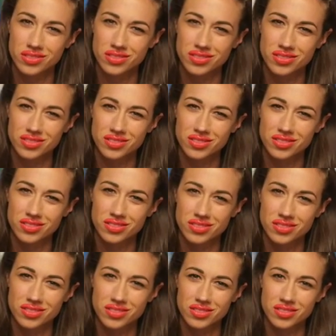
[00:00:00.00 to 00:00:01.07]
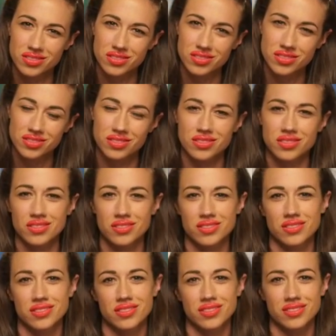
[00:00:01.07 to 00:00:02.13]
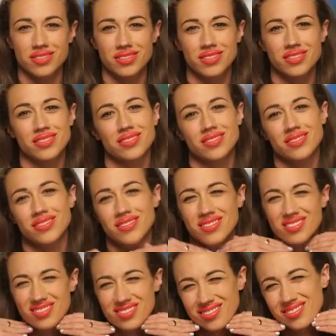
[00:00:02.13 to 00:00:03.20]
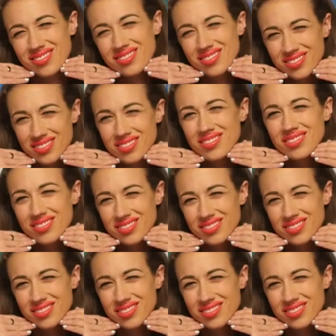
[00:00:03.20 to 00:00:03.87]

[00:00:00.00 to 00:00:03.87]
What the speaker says: This person isn't speaking.